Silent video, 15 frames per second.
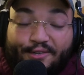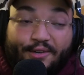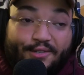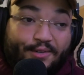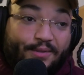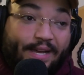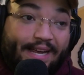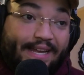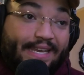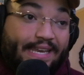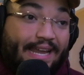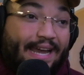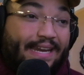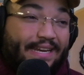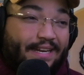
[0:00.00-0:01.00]
also like a
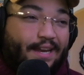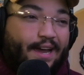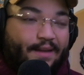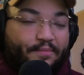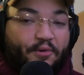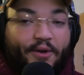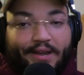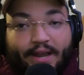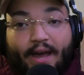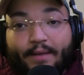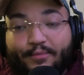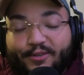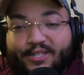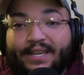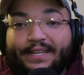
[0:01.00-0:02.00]

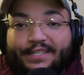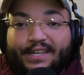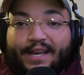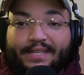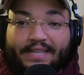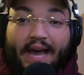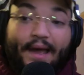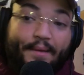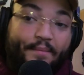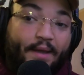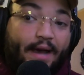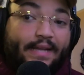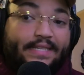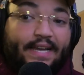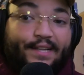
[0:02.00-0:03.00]
99.9% chance I am
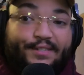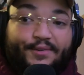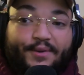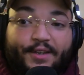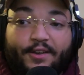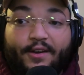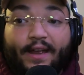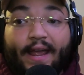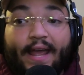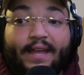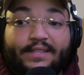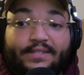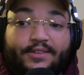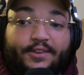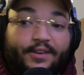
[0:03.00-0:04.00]
not tattooing your
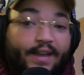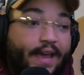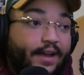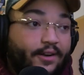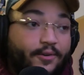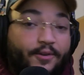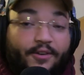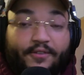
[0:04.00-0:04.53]
hands, your neck, or your